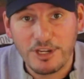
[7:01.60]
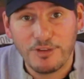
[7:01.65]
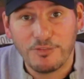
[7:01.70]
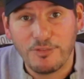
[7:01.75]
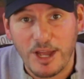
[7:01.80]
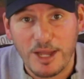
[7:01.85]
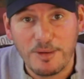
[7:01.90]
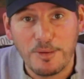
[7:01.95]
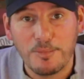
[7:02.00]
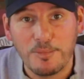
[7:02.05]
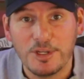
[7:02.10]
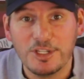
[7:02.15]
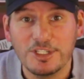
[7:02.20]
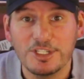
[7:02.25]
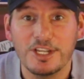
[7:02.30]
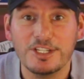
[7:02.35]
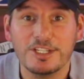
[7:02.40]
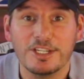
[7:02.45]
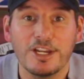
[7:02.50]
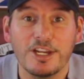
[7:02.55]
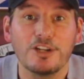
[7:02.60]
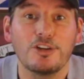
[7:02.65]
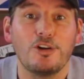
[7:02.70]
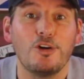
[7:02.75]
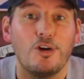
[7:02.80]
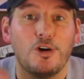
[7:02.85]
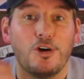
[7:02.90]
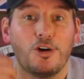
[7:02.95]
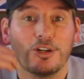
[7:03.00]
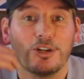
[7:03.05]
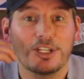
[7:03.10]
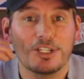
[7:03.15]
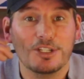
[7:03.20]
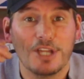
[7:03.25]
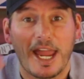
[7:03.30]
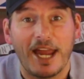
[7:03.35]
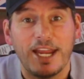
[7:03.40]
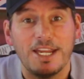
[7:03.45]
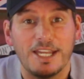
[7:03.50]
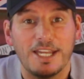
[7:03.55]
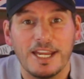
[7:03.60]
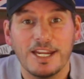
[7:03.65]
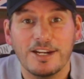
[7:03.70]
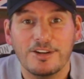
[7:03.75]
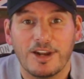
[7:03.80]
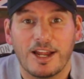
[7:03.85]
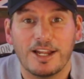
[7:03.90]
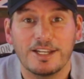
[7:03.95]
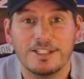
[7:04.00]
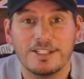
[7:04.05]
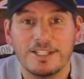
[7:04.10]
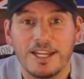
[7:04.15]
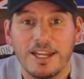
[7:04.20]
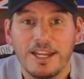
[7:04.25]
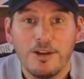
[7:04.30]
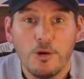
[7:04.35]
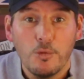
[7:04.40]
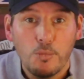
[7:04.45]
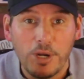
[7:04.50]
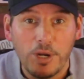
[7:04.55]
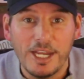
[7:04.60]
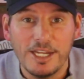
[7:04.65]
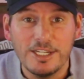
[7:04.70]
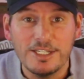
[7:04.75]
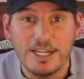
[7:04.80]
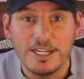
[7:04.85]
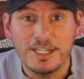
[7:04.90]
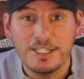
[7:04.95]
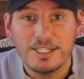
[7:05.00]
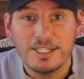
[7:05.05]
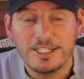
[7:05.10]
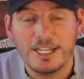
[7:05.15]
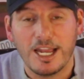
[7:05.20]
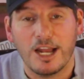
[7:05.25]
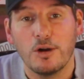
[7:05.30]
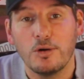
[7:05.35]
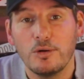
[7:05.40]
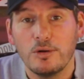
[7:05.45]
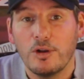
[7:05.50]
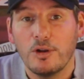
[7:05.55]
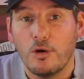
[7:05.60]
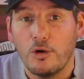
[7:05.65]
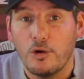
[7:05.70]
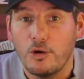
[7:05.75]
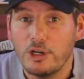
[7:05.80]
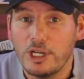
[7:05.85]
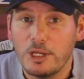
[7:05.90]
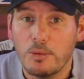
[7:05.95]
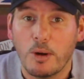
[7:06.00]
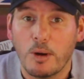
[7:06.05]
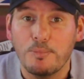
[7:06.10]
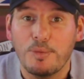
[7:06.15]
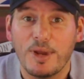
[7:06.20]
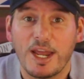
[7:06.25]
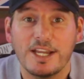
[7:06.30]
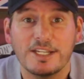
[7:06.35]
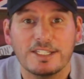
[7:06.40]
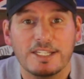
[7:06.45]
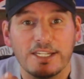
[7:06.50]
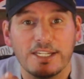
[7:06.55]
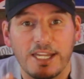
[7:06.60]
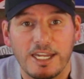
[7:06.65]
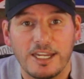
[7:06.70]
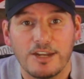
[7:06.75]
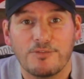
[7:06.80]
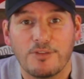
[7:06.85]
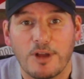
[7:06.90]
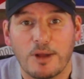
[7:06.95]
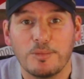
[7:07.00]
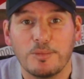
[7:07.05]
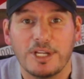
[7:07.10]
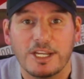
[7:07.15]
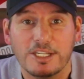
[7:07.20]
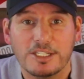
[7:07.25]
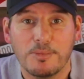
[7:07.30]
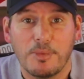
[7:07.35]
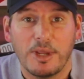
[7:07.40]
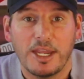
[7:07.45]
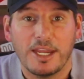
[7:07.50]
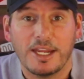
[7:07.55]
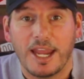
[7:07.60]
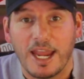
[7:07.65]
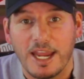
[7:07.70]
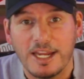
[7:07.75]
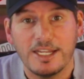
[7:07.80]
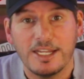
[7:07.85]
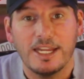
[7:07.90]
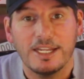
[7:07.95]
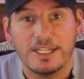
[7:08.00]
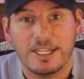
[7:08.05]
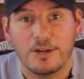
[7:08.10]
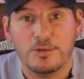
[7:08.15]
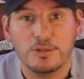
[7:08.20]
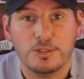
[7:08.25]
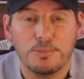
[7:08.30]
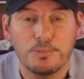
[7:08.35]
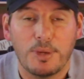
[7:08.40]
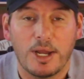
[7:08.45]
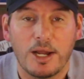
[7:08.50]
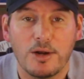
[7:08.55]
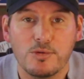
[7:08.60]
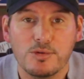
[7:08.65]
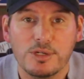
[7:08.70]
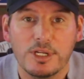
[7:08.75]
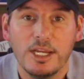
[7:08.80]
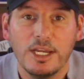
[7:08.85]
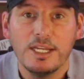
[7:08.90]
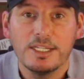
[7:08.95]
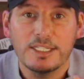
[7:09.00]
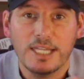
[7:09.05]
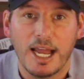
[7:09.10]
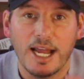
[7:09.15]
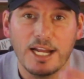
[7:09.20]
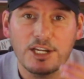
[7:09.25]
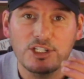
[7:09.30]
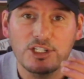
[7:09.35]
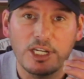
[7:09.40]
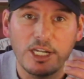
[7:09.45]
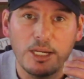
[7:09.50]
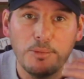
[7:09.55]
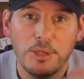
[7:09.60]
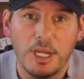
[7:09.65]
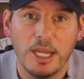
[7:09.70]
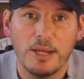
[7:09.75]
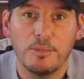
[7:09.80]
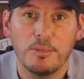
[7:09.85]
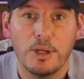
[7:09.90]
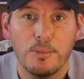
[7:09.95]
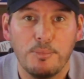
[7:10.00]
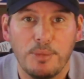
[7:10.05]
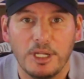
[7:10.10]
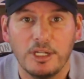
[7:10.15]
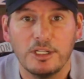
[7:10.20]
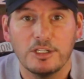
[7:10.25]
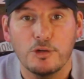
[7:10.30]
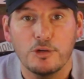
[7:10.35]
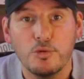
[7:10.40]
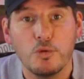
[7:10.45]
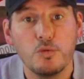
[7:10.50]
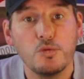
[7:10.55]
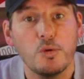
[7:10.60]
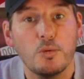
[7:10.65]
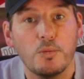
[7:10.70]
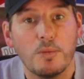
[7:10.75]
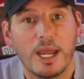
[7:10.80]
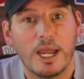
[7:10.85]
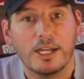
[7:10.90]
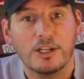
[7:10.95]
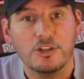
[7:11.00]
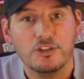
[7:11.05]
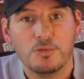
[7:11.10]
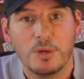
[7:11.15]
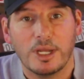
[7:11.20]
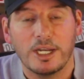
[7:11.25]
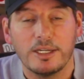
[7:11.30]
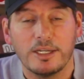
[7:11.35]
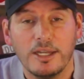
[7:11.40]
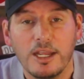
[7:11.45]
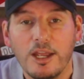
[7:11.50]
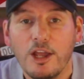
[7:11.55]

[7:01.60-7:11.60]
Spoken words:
a farming business, and go to 18 grand wages, now, only one person in the family has to make £18,000 to actually be able to build a rural worker's dwelling.